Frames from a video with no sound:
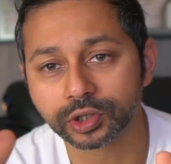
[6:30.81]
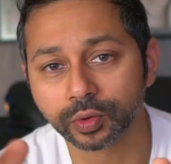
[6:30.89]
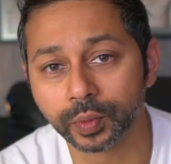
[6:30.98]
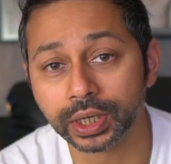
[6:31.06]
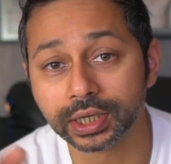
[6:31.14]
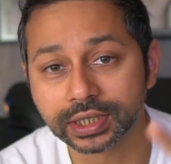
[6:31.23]

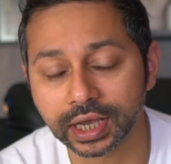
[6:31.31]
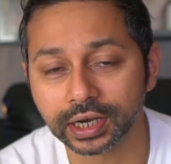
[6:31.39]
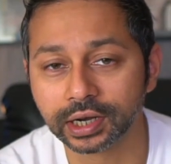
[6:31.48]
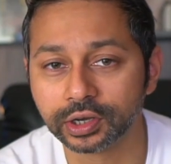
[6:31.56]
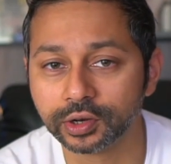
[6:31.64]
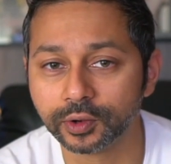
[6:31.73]
So we
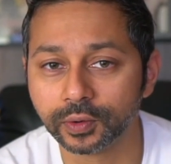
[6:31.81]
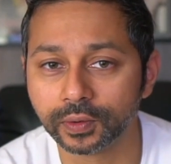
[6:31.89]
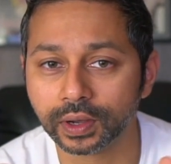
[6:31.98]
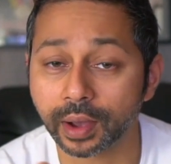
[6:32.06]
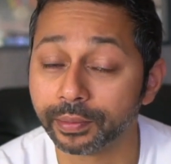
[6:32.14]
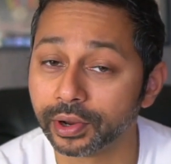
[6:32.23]
decided
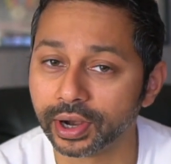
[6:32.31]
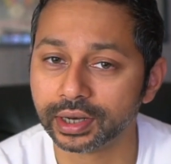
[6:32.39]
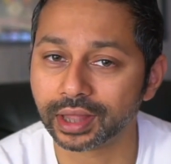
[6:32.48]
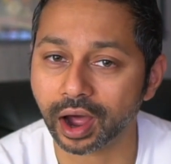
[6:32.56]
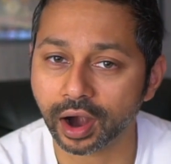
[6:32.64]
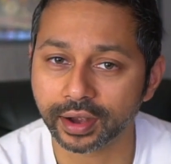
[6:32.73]
to
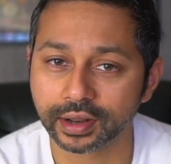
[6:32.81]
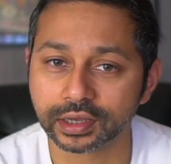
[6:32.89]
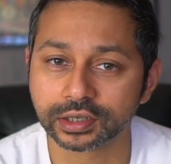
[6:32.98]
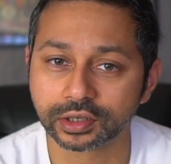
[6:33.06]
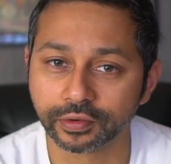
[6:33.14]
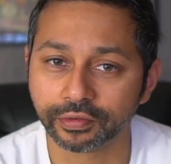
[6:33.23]
upgrade the hard
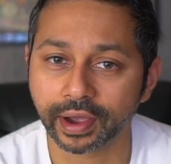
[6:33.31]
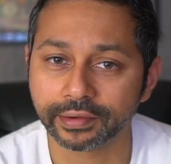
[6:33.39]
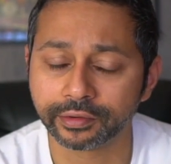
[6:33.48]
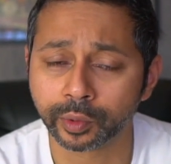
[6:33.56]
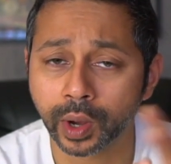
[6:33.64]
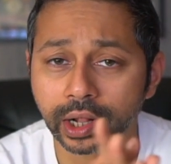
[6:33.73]
disk to
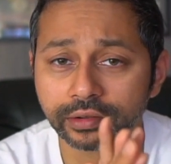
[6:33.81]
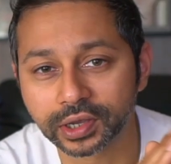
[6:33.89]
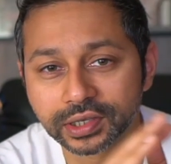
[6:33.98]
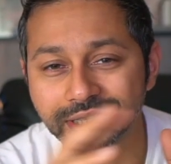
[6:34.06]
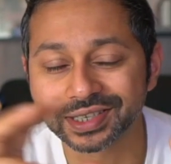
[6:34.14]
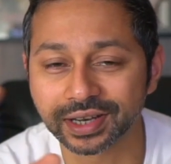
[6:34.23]
512
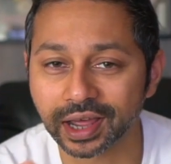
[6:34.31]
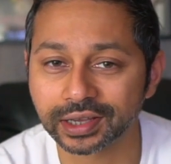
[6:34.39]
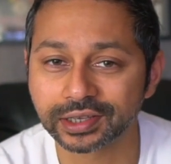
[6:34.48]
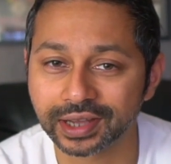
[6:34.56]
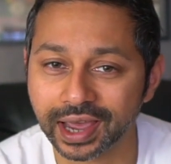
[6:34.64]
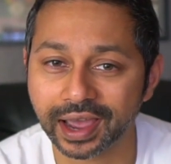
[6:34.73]
because it's
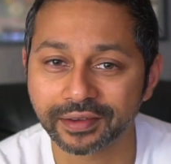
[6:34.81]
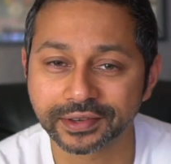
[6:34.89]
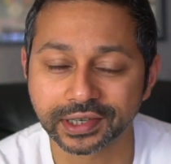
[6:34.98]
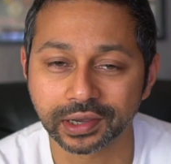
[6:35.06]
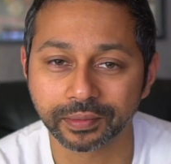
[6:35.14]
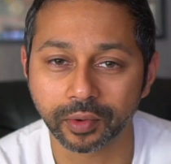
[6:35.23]
nice to have
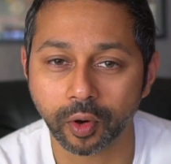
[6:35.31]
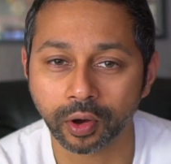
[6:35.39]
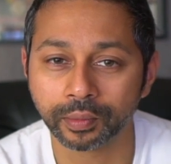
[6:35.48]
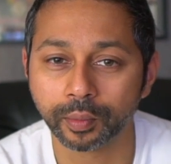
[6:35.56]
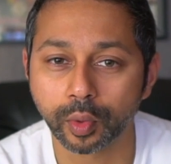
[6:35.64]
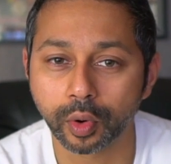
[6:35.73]
some
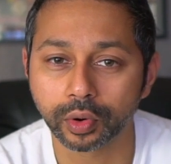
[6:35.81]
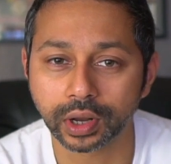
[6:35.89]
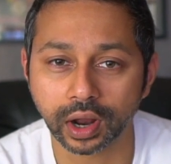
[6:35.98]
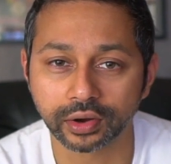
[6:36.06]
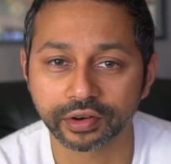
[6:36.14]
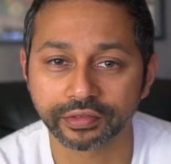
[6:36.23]
onboard
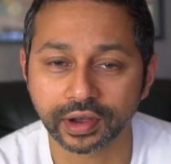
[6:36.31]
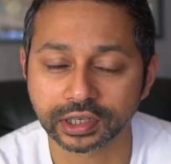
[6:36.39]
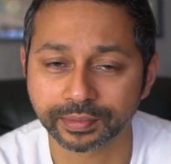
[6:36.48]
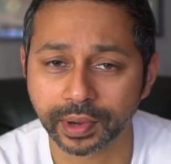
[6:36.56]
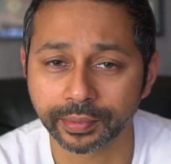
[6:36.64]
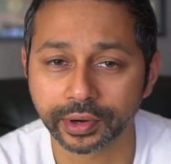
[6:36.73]

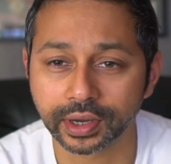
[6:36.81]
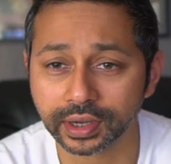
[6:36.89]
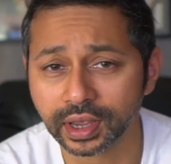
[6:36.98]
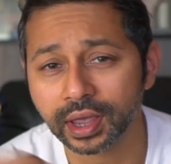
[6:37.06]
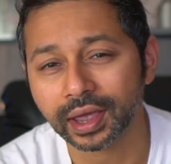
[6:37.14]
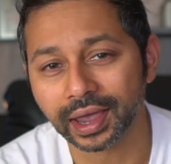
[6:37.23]
ultra-fast
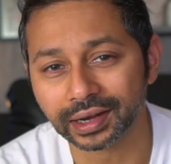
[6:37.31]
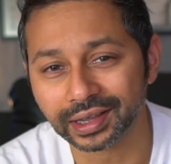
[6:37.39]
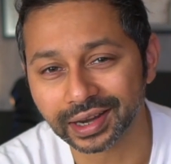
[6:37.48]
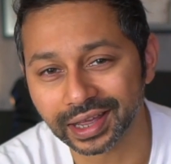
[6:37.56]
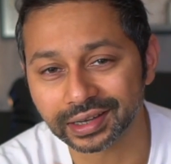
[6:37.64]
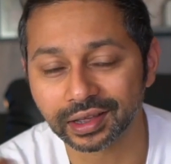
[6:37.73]
memory, and
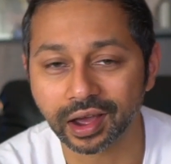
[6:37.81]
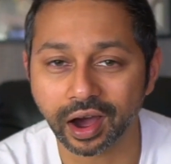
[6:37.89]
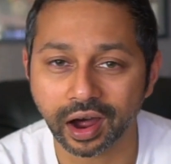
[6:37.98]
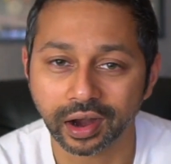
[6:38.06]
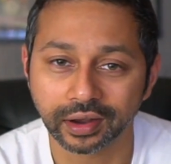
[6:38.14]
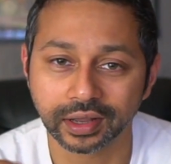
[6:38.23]
connecting a
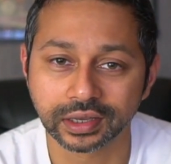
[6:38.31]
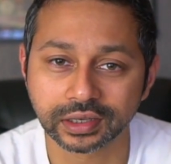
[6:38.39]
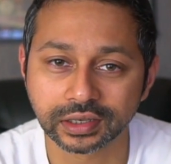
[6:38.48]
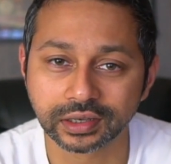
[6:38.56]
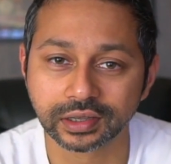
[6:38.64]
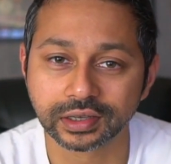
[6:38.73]
hard
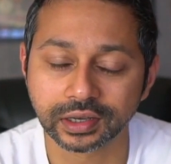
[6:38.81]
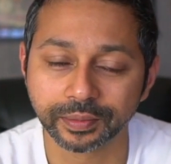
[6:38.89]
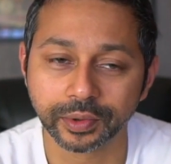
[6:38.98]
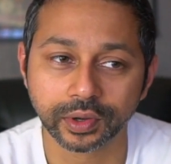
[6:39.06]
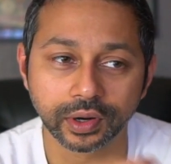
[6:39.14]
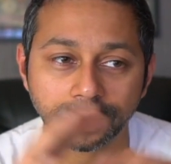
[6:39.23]
disk to this
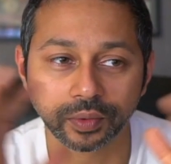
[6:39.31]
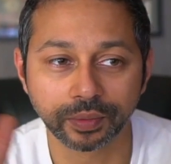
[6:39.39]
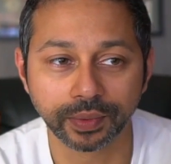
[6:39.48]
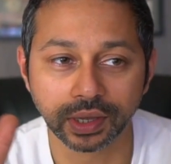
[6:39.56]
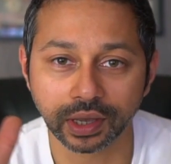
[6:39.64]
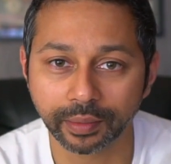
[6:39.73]
computer
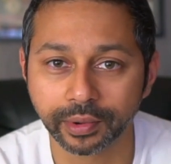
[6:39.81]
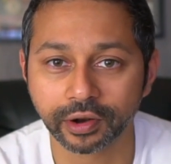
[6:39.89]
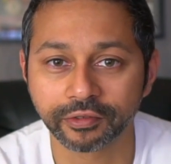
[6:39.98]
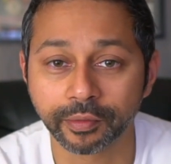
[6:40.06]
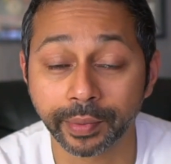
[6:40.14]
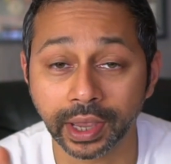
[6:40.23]
would be a bit
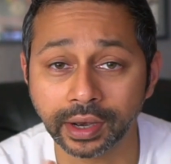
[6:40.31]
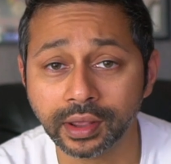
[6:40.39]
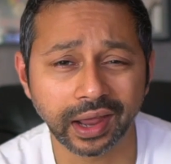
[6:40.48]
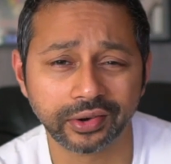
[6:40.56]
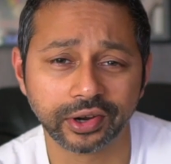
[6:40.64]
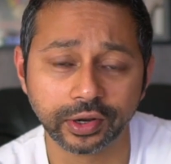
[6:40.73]
of a pain
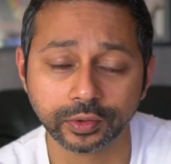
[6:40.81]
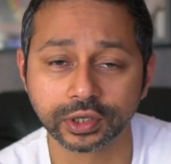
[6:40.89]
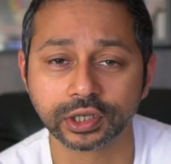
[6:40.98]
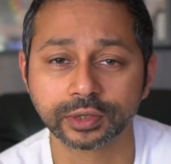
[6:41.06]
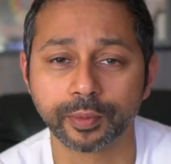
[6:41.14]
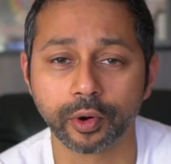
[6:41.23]
and reduce
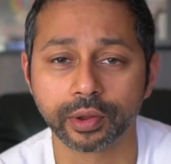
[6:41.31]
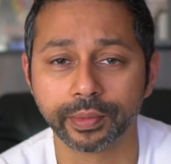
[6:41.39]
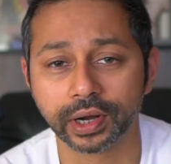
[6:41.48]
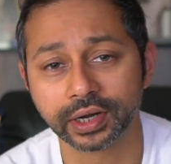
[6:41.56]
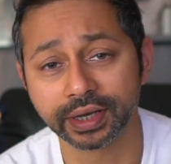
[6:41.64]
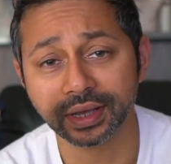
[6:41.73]
its
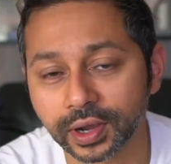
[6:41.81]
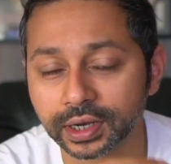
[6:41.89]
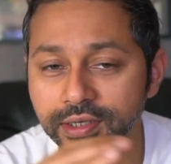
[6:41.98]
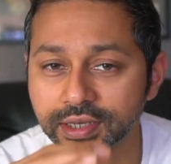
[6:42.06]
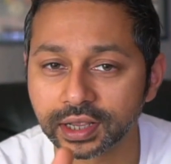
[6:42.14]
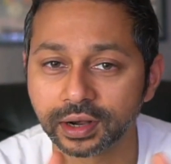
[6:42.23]
portability. So I
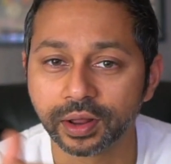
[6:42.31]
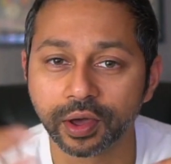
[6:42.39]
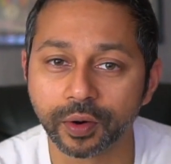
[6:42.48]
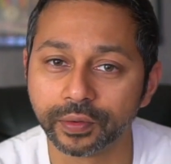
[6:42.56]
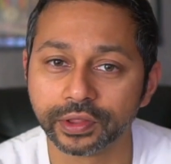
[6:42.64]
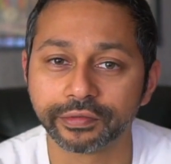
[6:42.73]
decided to
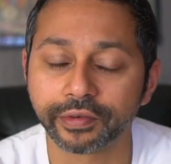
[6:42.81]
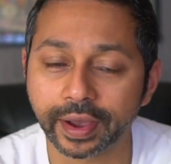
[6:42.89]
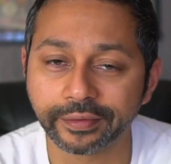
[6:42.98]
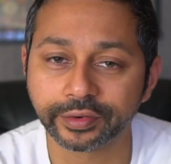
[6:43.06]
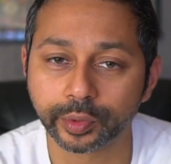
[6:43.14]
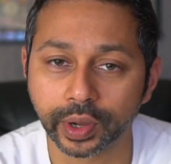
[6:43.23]
go with the
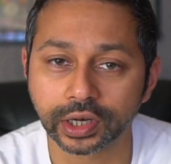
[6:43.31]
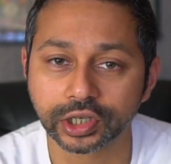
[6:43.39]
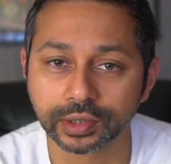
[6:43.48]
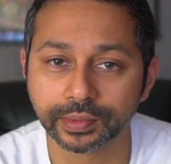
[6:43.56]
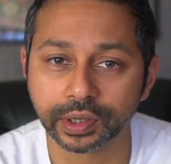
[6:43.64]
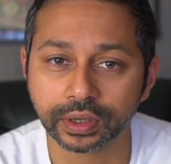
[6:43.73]
512
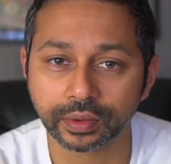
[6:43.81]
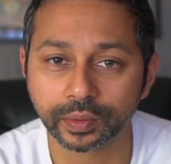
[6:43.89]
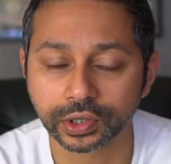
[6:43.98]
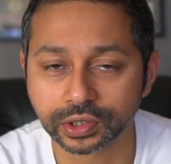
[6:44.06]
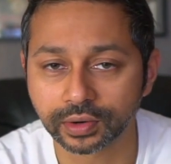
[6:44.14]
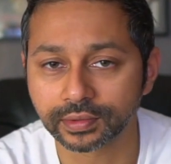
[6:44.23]
GB
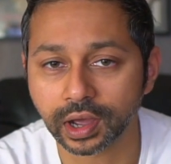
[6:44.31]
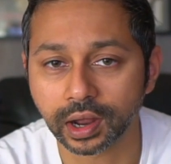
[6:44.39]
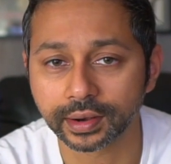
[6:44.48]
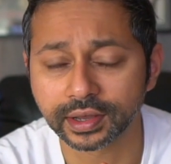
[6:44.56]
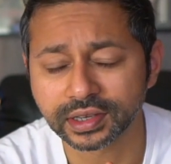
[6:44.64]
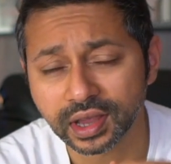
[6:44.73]
version of the
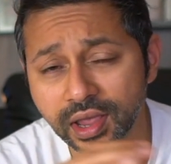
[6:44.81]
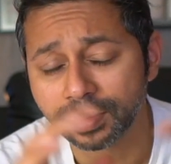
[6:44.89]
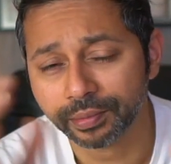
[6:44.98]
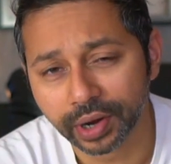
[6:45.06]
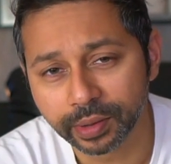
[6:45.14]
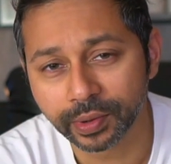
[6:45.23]
hard disk.
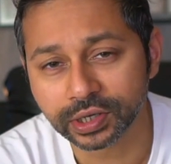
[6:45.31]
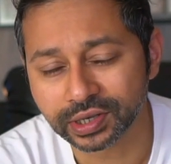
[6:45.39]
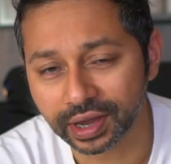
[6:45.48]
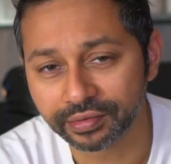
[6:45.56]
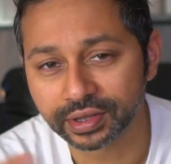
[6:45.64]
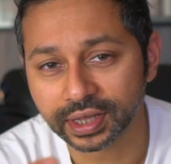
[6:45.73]
Pretty much
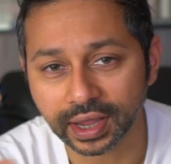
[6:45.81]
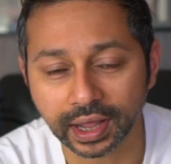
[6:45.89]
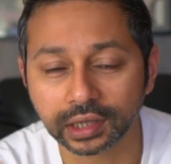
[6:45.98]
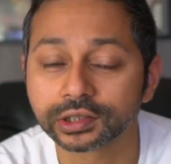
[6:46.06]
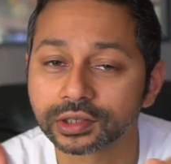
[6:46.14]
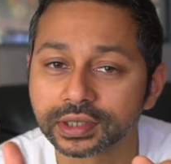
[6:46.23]
everything
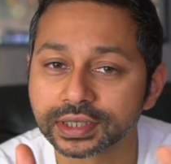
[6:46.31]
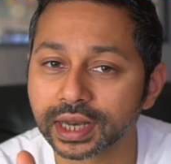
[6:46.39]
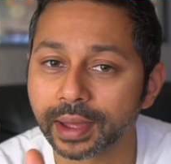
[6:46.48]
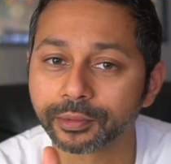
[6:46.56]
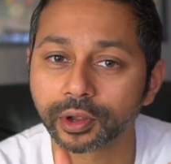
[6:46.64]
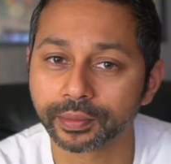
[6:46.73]
else on this
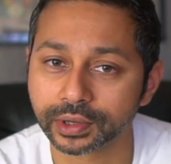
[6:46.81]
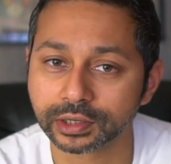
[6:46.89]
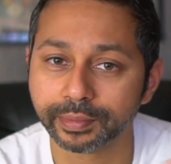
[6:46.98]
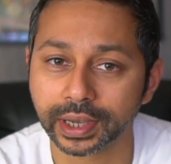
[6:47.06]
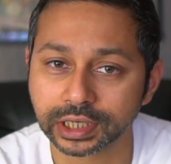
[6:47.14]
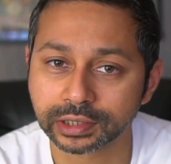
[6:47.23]
laptop is
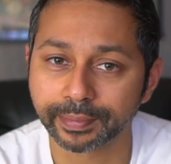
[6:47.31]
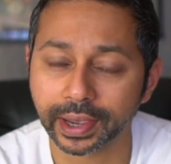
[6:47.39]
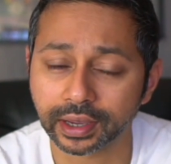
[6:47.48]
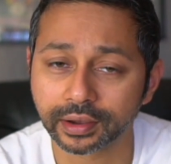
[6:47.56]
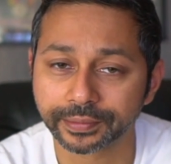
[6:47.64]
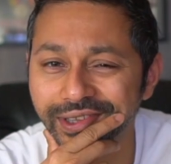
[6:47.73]
base
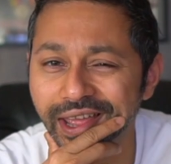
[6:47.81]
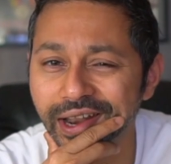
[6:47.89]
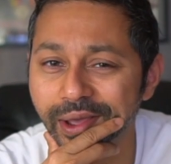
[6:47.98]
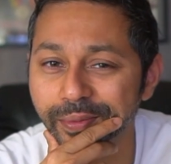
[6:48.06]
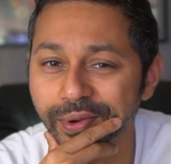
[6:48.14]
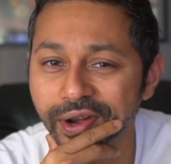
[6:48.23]
spec. That
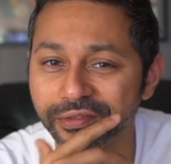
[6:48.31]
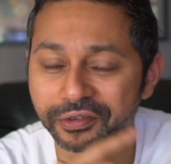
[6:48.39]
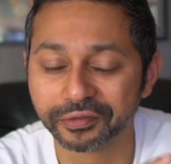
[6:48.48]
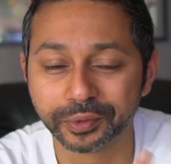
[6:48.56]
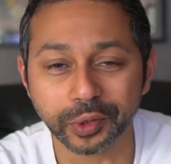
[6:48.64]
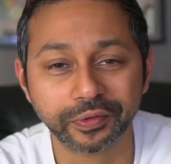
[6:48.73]
upgrade
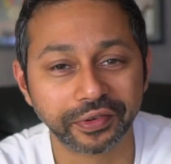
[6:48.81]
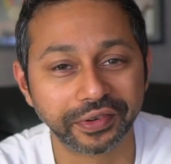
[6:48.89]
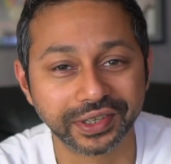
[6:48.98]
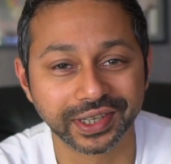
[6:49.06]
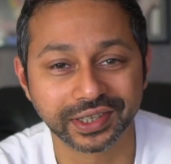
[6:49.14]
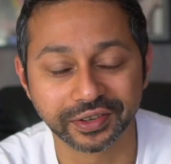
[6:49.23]
from
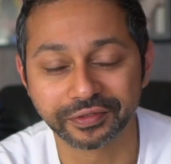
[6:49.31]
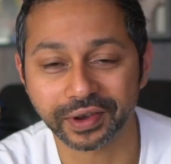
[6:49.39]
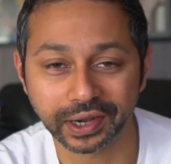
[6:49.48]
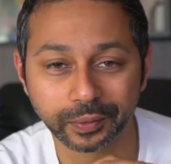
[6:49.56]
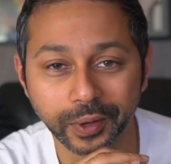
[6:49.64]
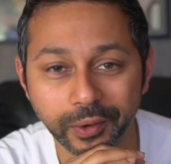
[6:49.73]
256 to
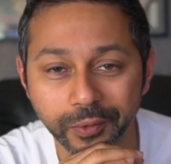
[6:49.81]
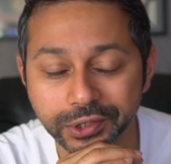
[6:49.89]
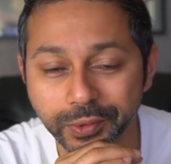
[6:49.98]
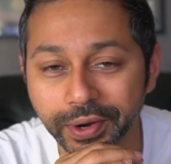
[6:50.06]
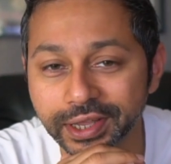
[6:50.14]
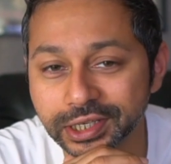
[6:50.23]
512 was
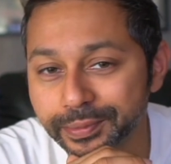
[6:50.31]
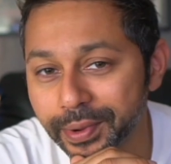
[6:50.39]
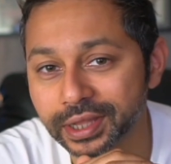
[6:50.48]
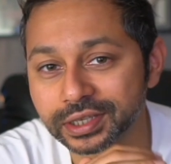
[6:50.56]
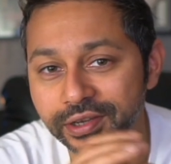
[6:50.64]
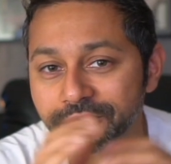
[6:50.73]
quite
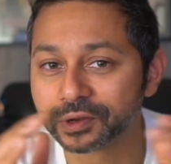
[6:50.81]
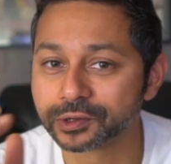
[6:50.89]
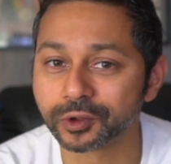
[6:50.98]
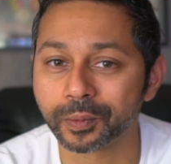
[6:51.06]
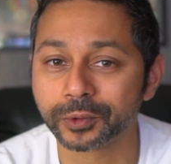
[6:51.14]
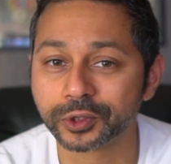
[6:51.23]
expensive. It
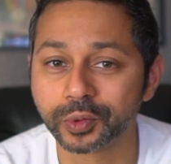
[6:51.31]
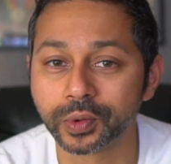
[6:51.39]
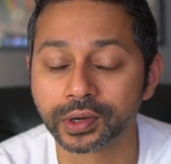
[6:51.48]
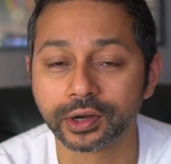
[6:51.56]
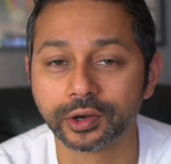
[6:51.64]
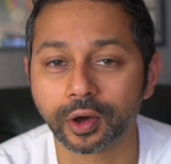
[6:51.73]
was almost
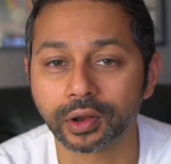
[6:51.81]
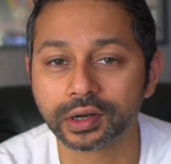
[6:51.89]
$200.